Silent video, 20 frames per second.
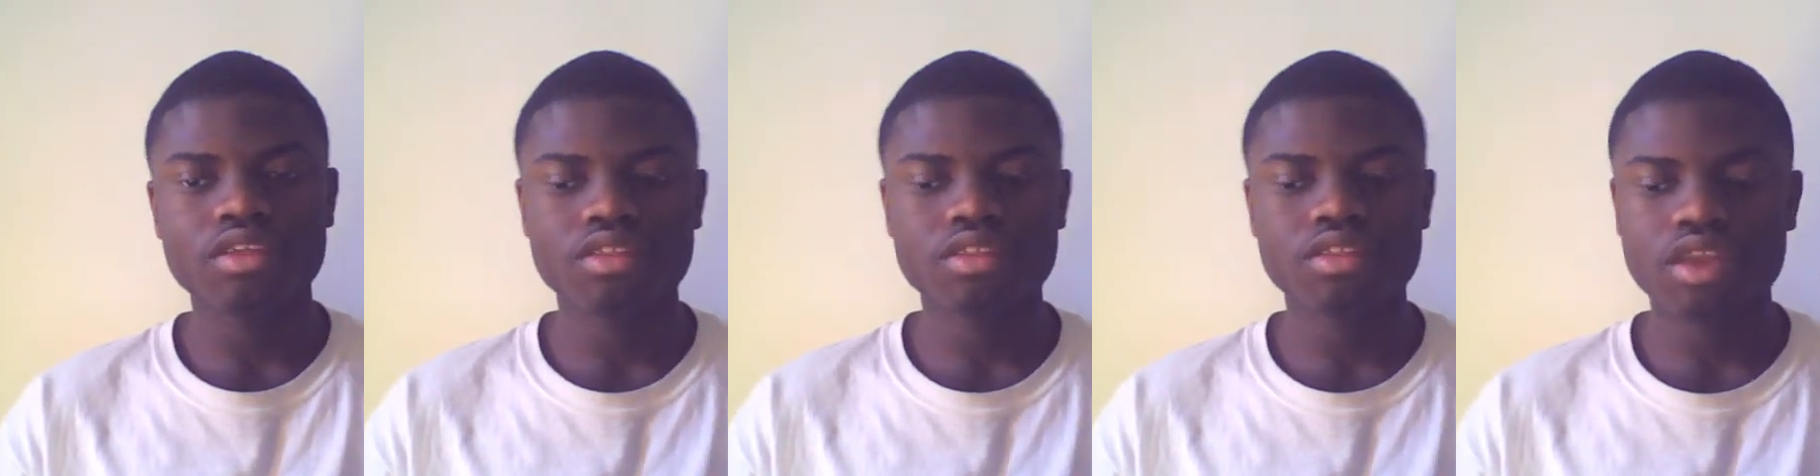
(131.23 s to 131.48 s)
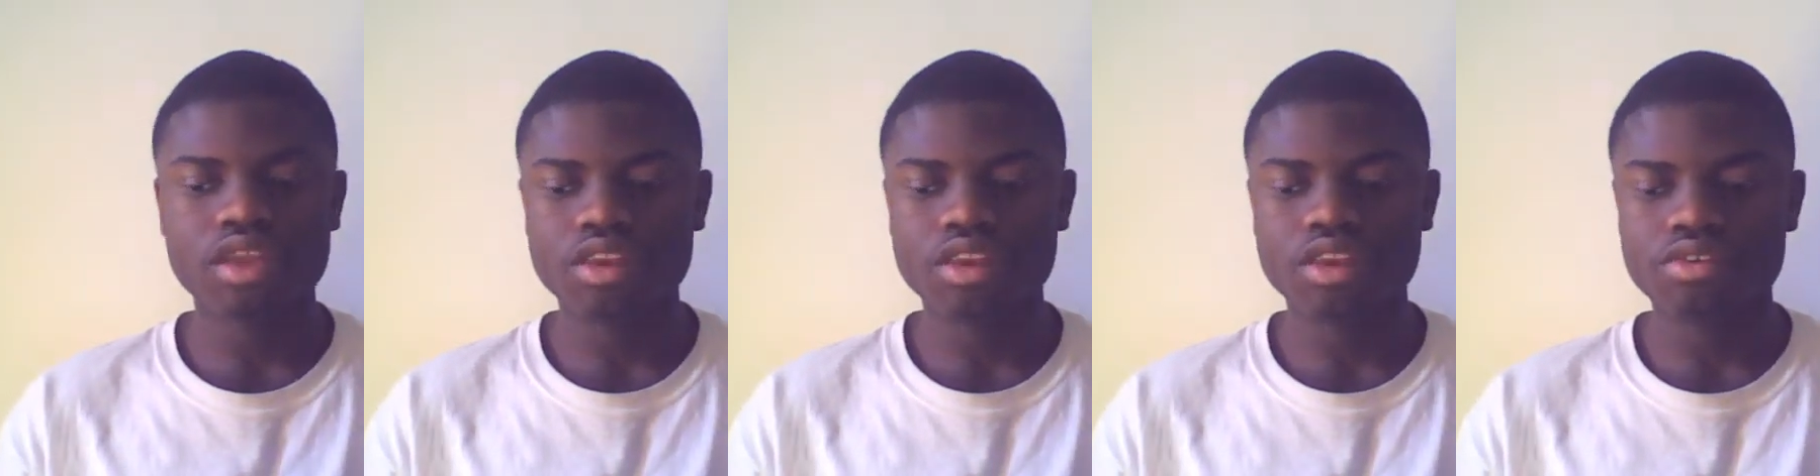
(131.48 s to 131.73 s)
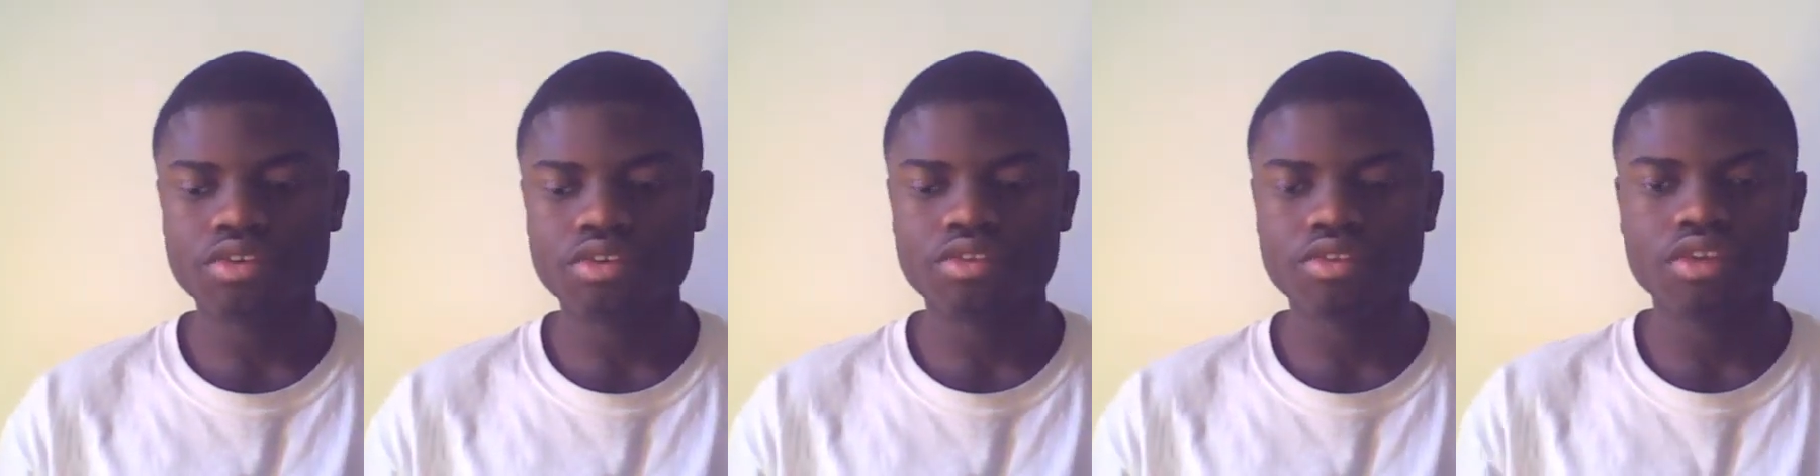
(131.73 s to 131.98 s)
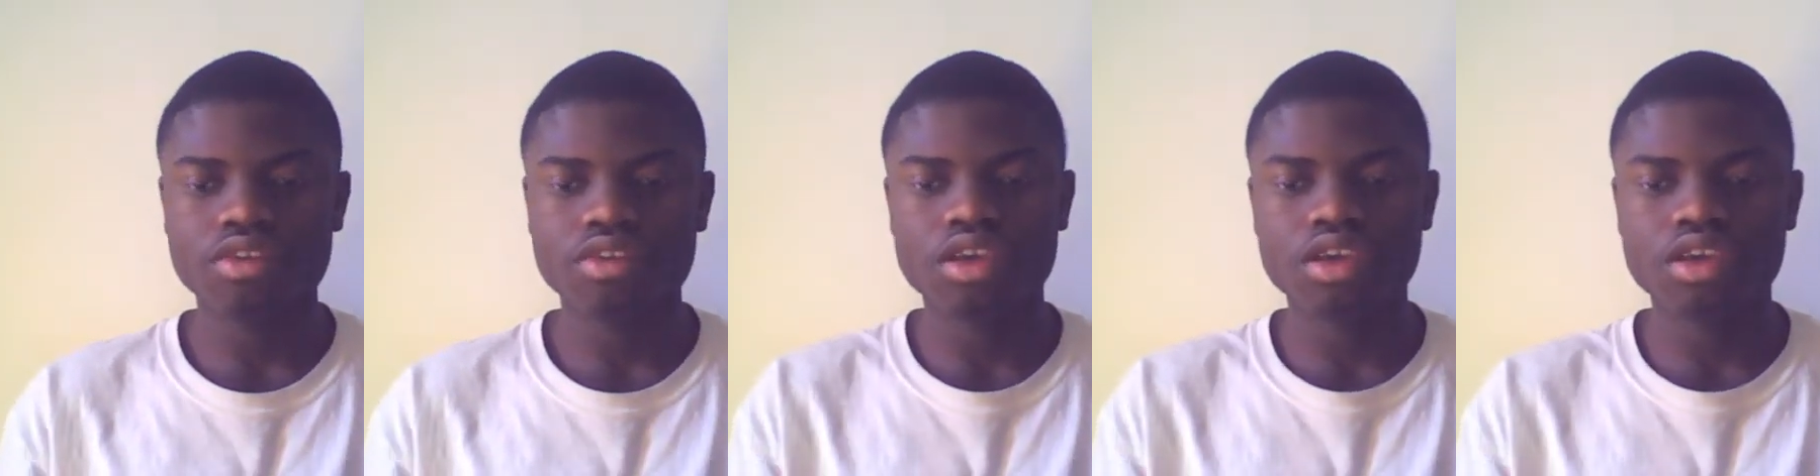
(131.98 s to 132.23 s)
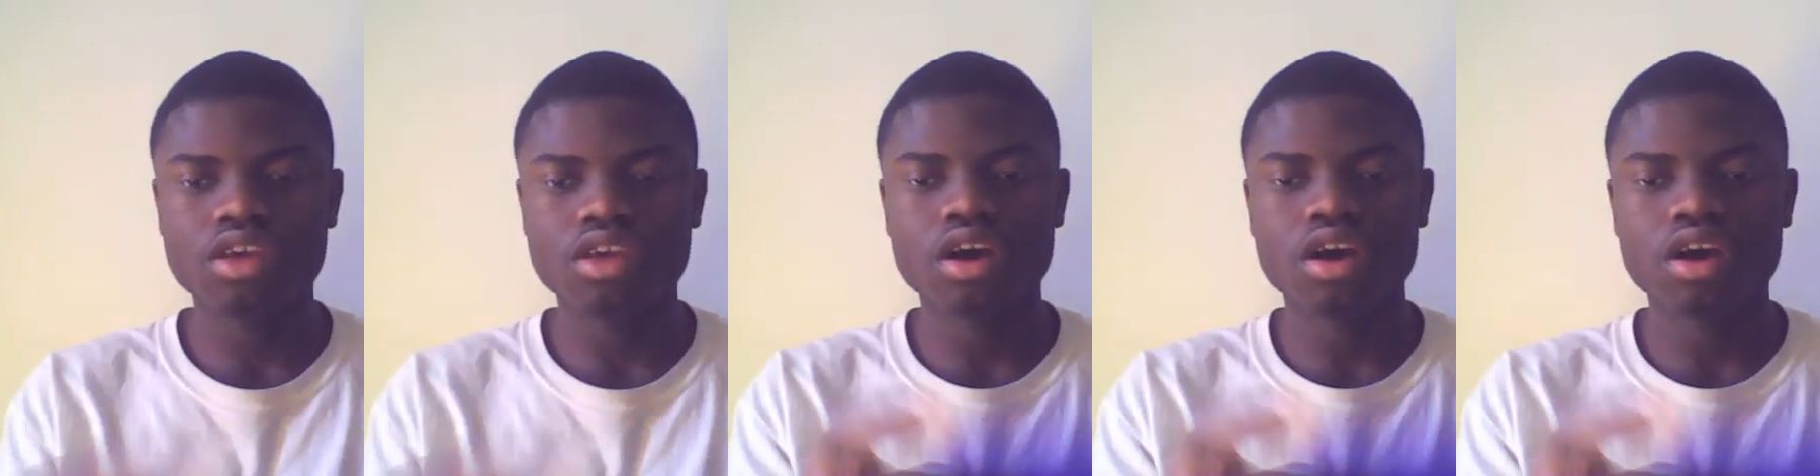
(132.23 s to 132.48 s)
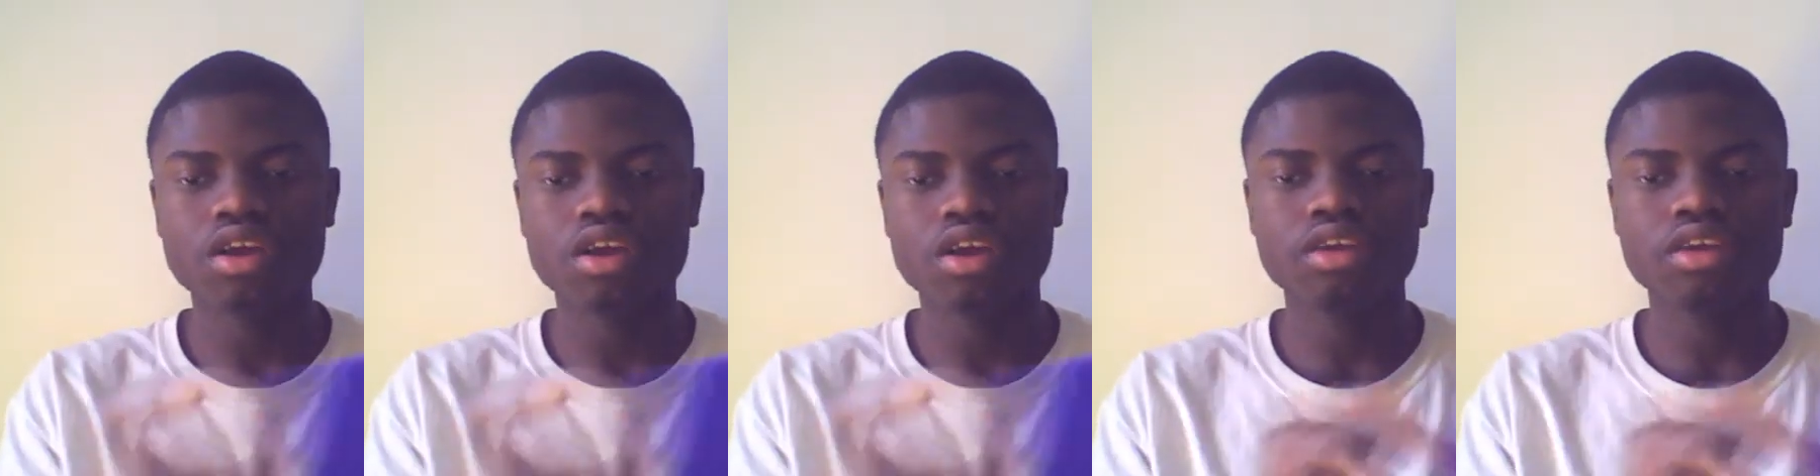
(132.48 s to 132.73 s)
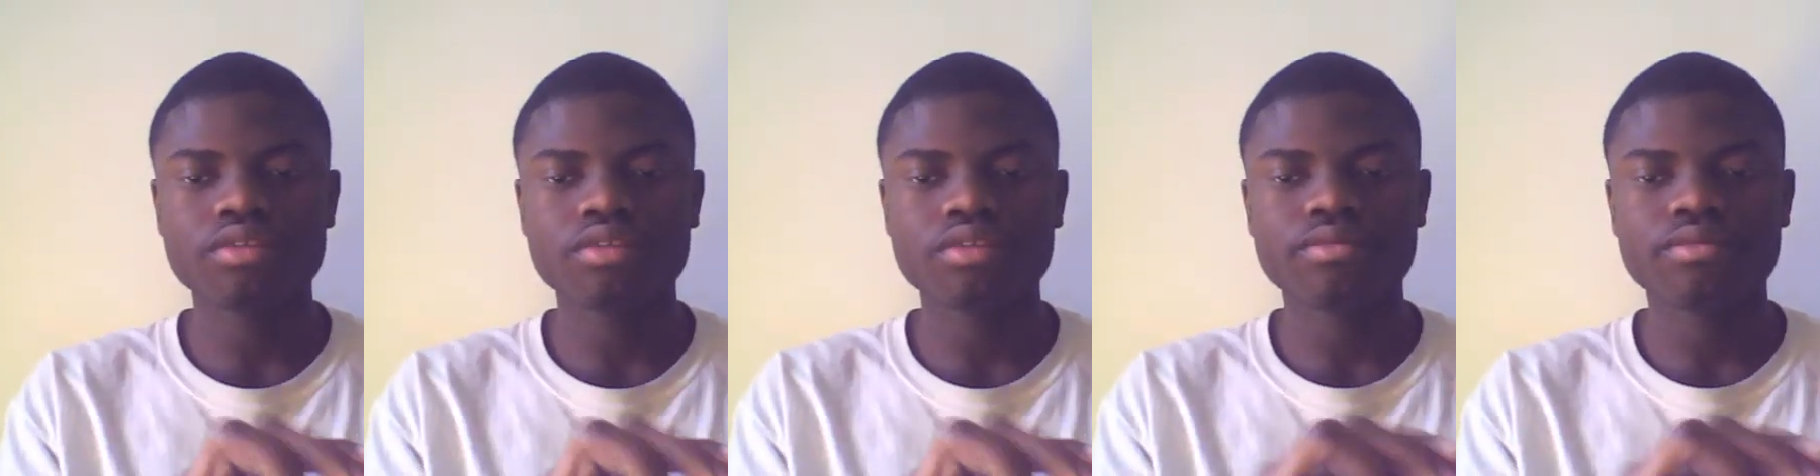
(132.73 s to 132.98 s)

and then you just econ it.